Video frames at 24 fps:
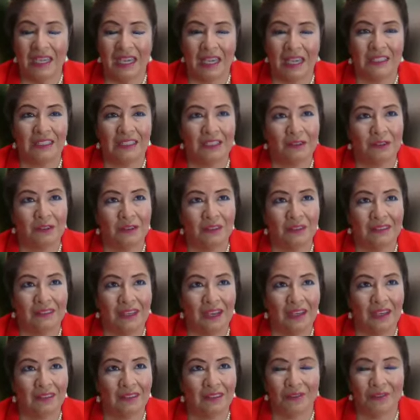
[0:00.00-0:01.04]
And she was
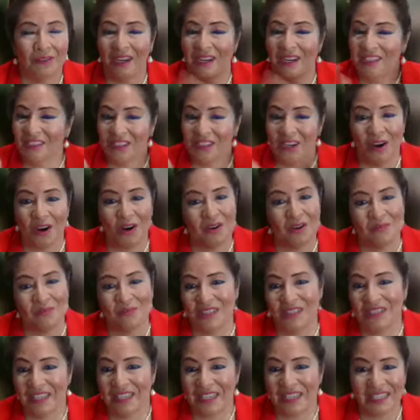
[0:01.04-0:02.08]
ready to go in
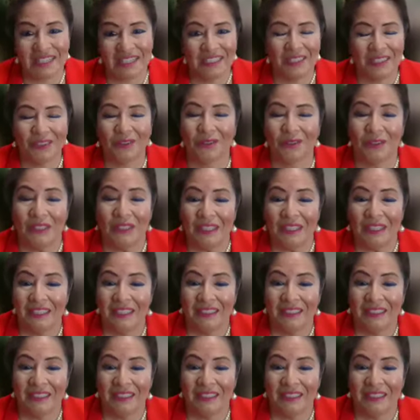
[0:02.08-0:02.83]
Michigan to